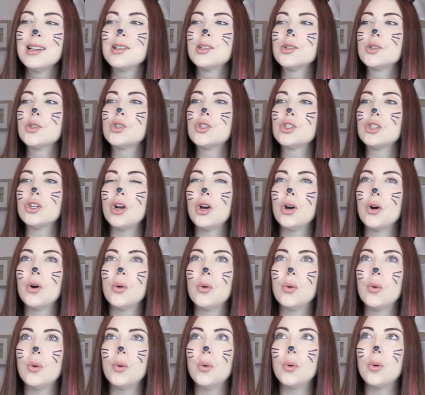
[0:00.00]

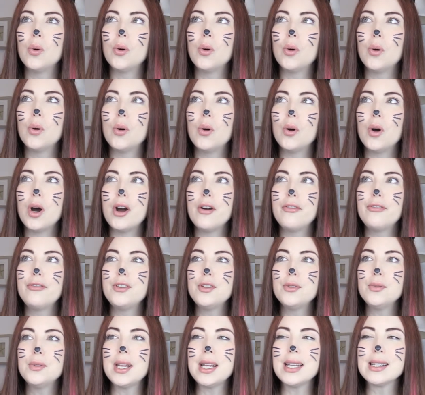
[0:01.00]
So a
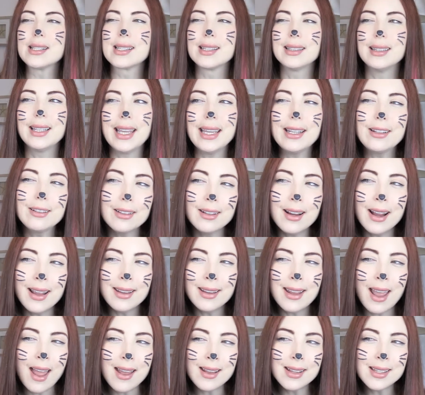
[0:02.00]
few days later, I
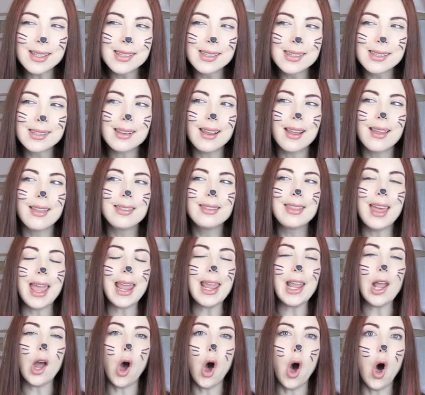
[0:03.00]
guess,
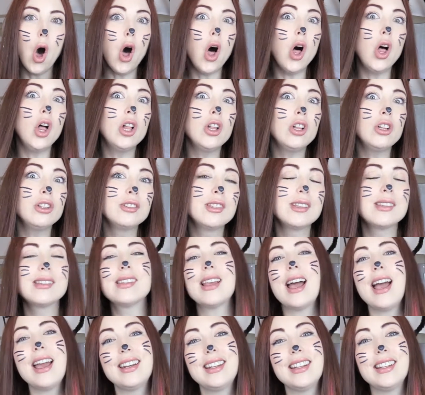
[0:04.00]
they all
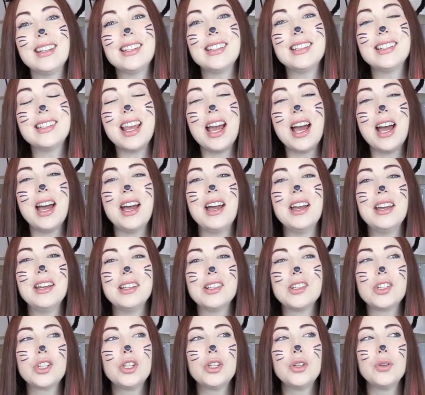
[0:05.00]
decided
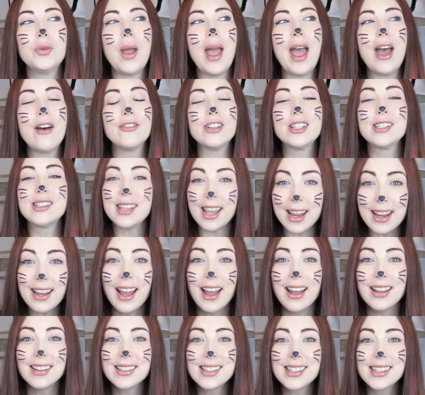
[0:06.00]
to have a
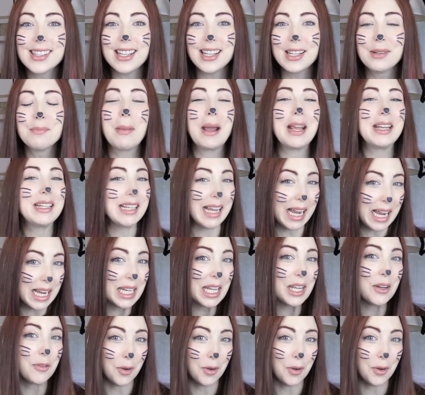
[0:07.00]
seance in my dining